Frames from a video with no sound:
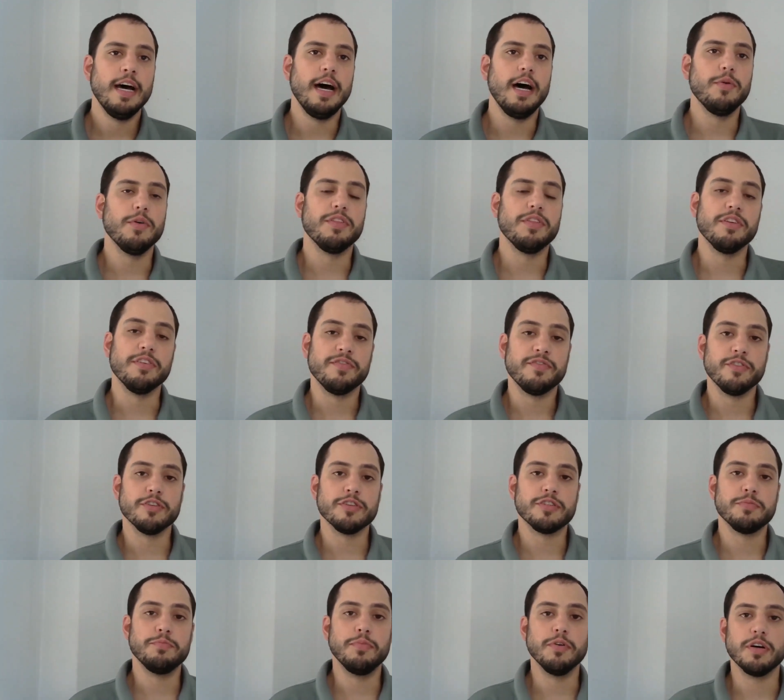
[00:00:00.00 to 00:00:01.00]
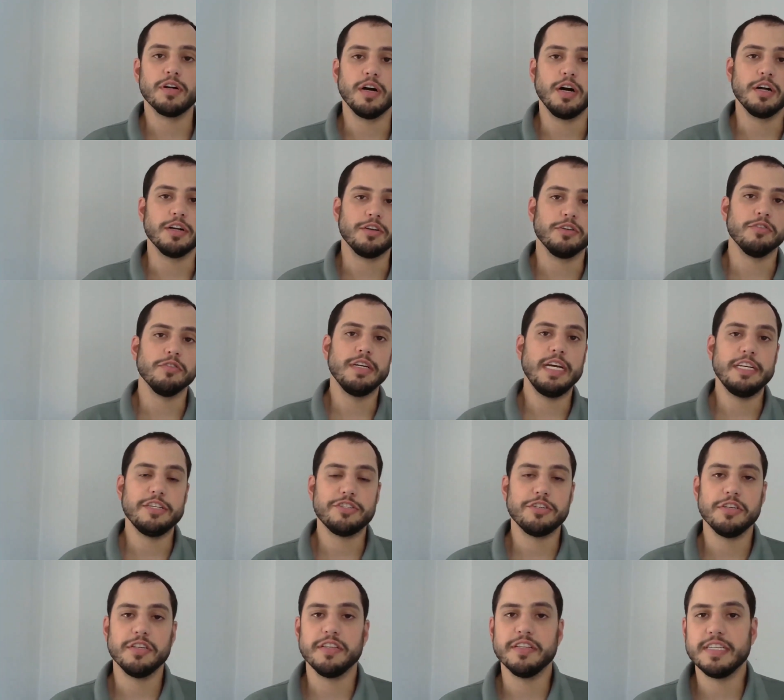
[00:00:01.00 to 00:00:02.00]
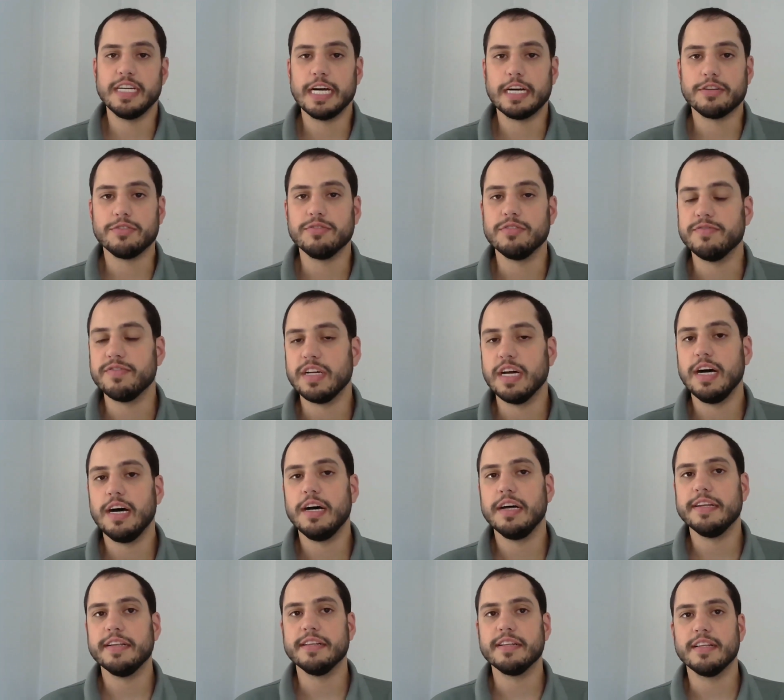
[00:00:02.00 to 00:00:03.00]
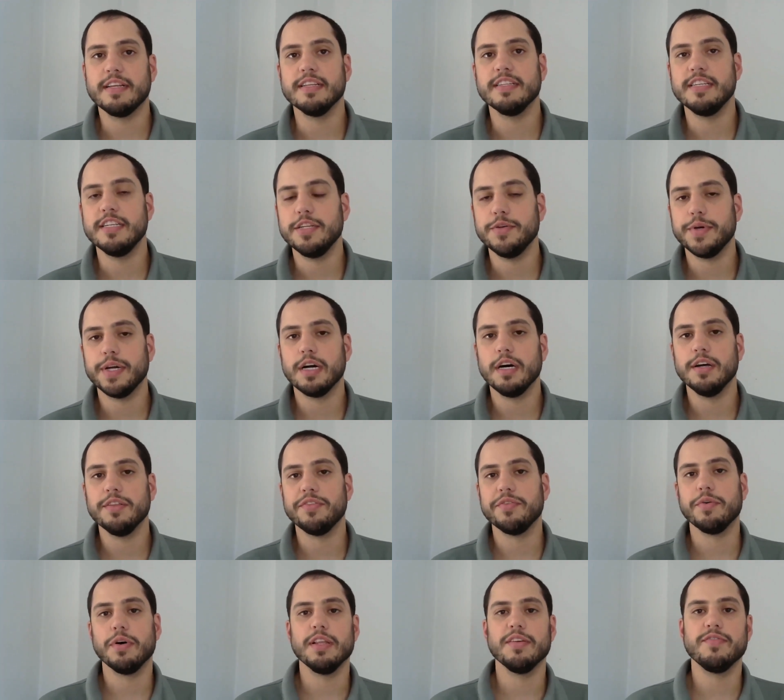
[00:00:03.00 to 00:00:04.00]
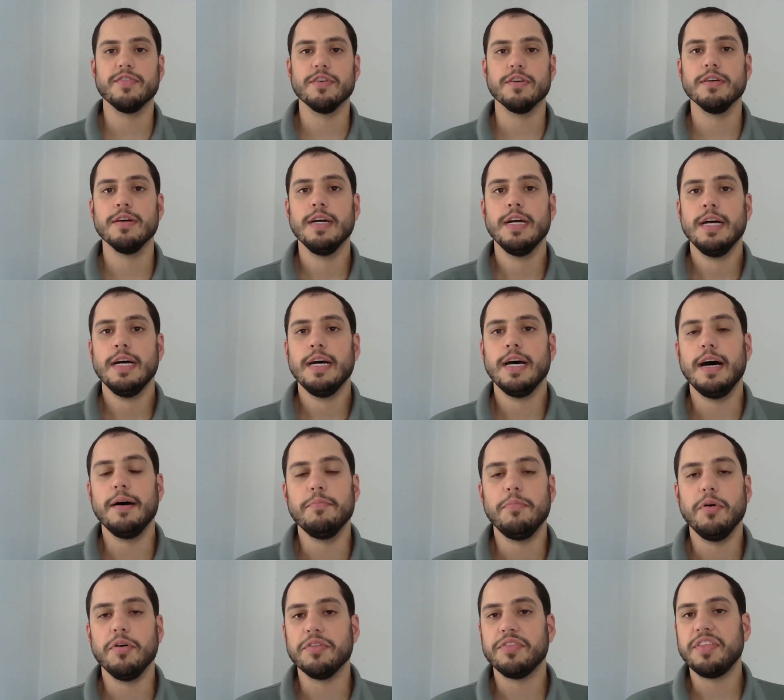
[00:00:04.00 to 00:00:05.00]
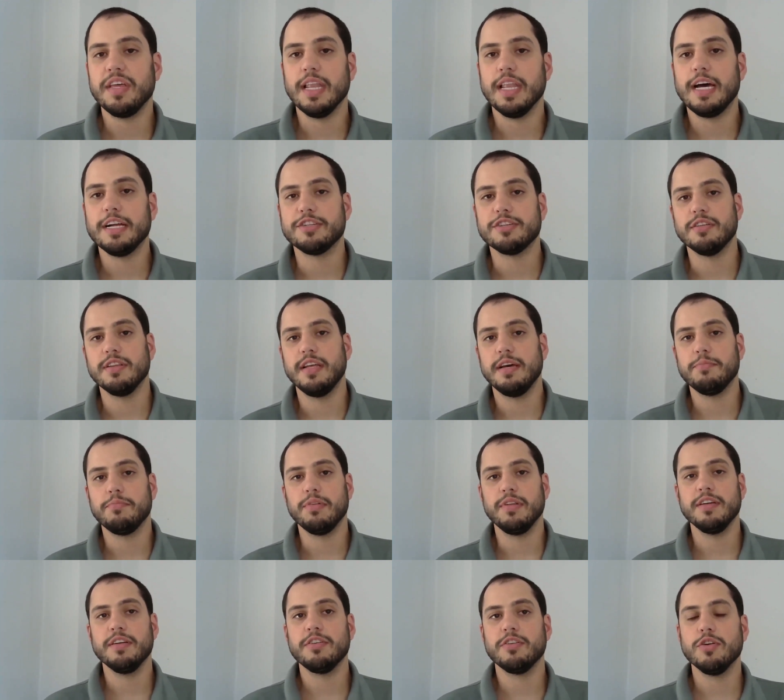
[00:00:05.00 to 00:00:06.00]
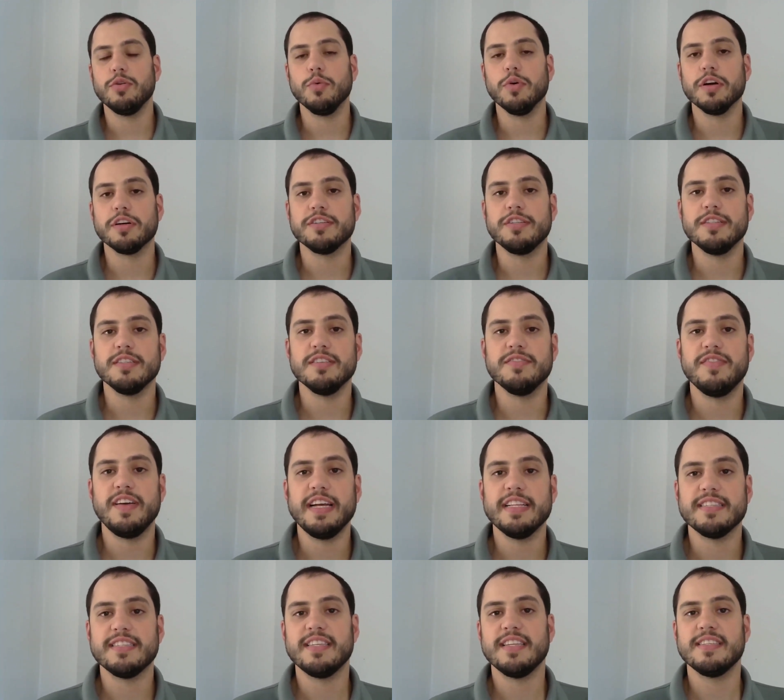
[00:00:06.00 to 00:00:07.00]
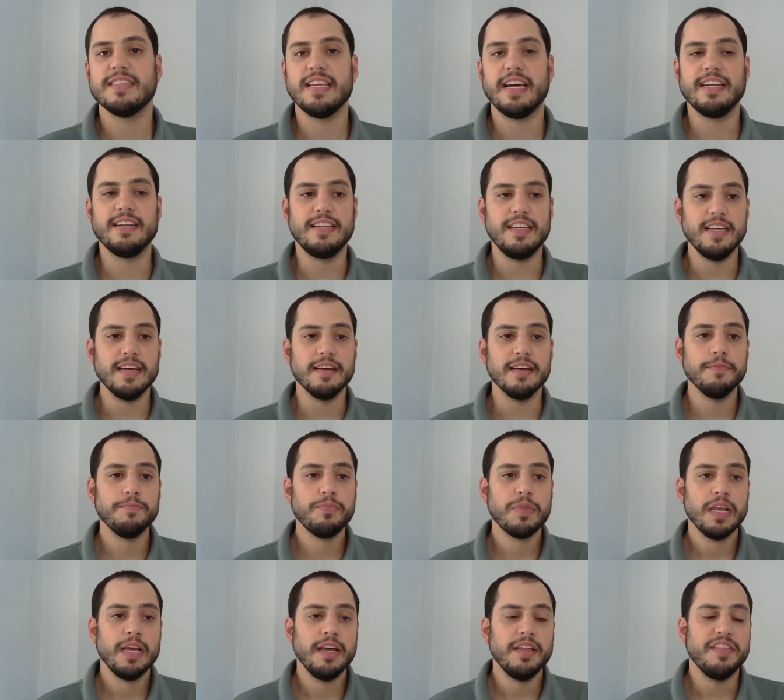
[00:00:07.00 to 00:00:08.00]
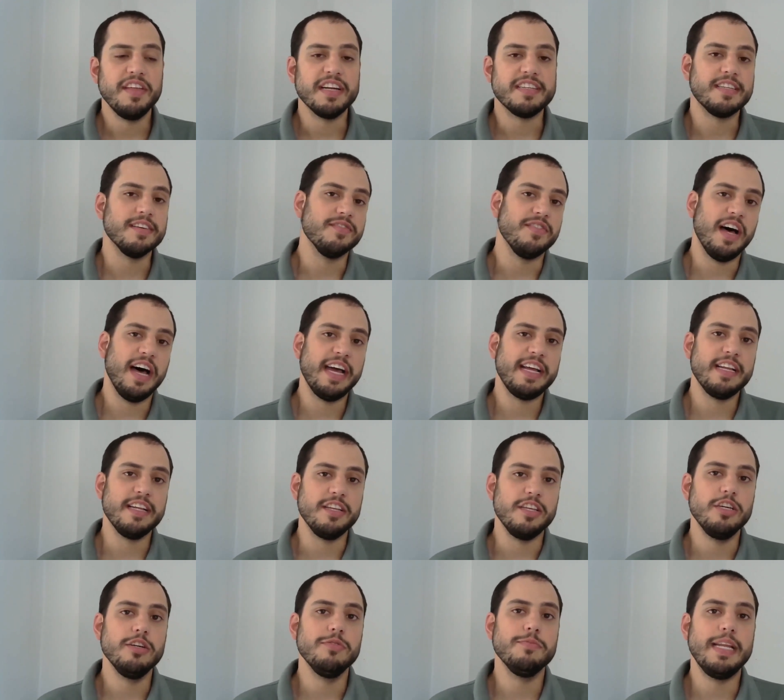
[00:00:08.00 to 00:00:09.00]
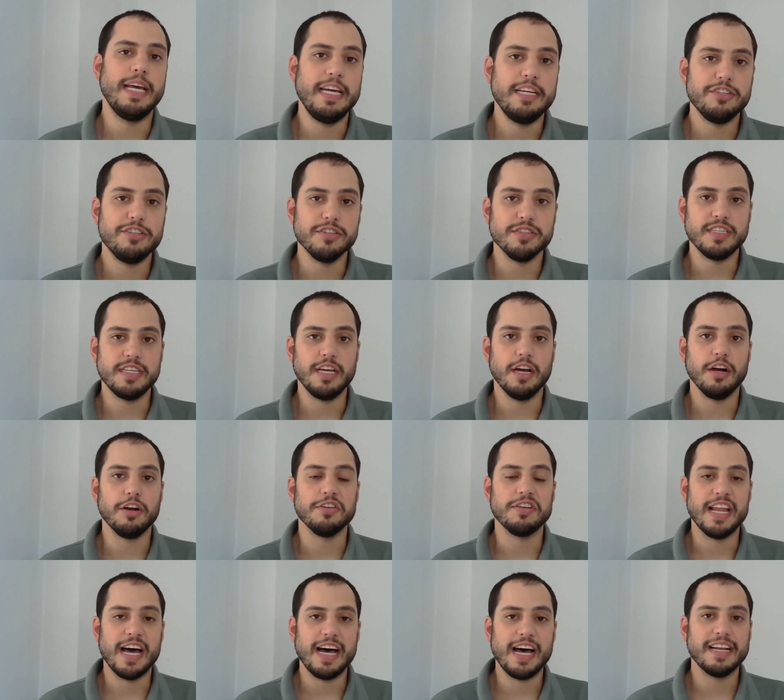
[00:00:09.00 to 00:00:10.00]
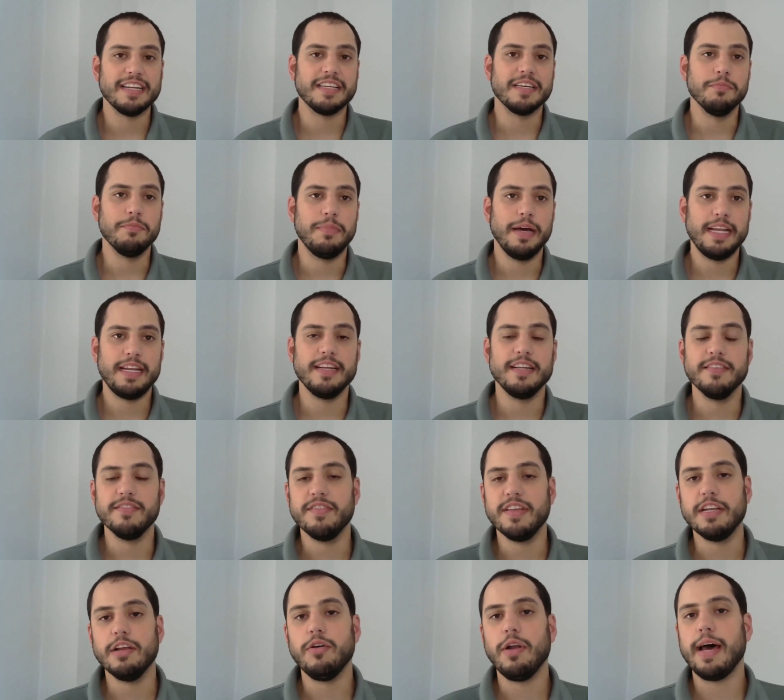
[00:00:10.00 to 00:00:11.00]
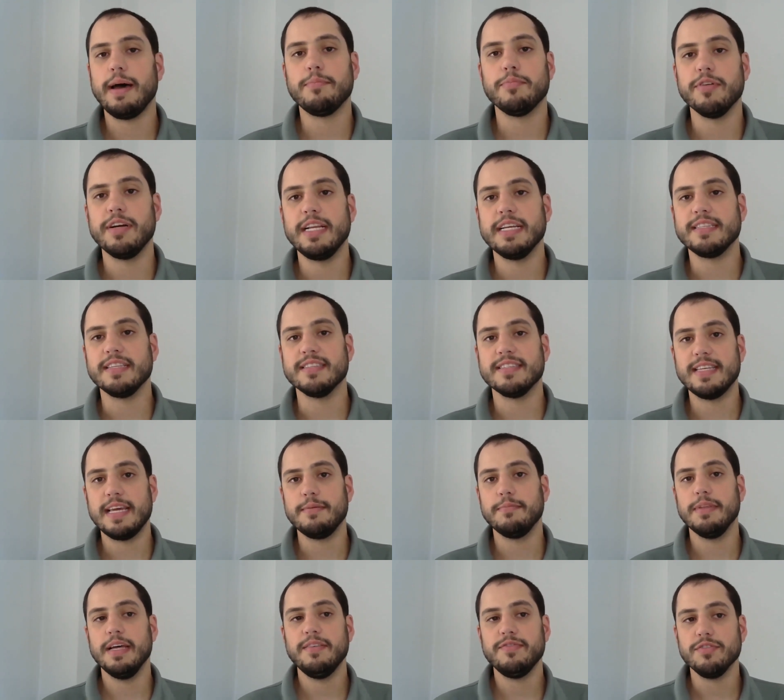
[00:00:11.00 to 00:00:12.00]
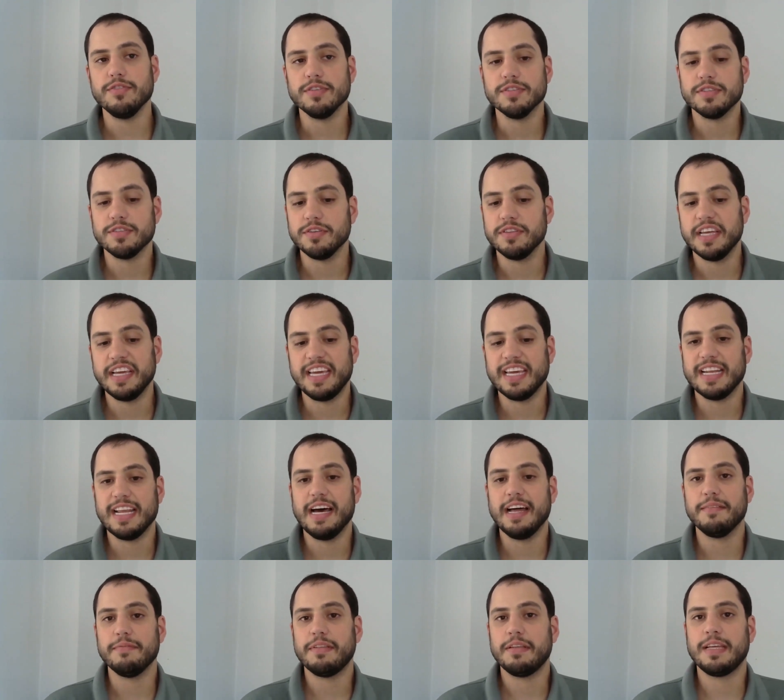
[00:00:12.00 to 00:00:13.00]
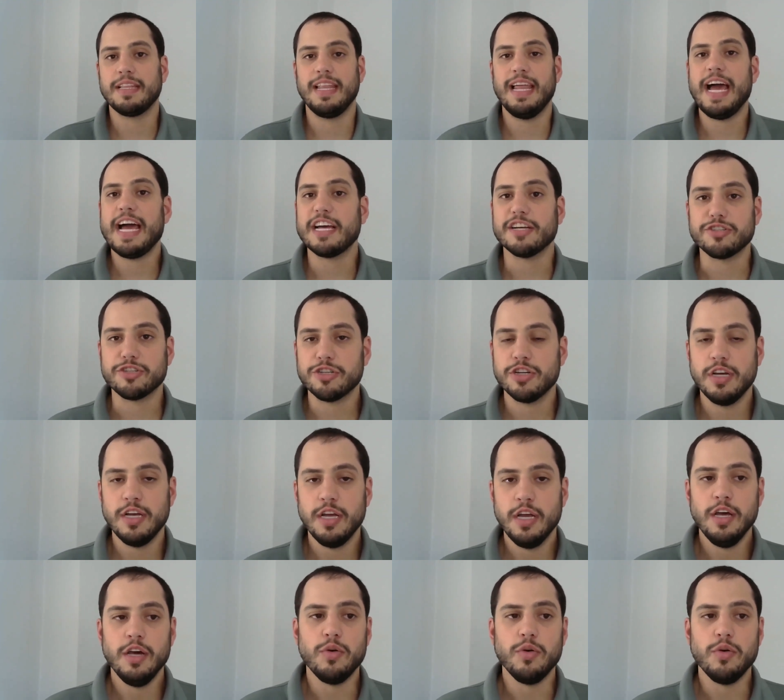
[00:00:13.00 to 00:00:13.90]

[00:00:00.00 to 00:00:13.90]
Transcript: uh, with her first book on creation and the doctrine of God, and continuing on through all of her uh, both theological and political work. She's advanced this idea that divine and human agency are non competitive, they don't operate at the same level, and so they cannot clash.